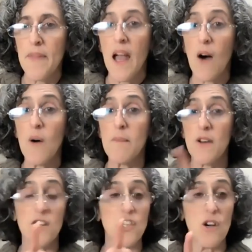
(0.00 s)
Oh, I'm
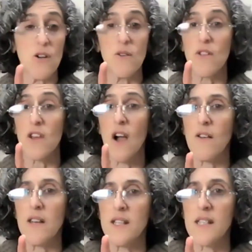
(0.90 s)
gonna show you the yarn
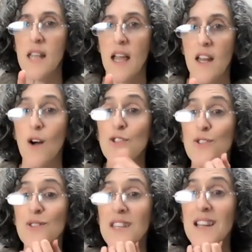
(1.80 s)
in a second. Oh,
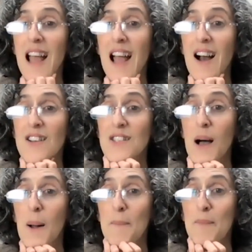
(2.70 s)
Susan has
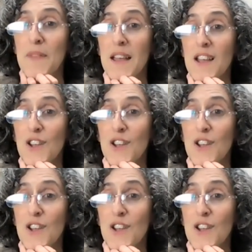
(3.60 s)
your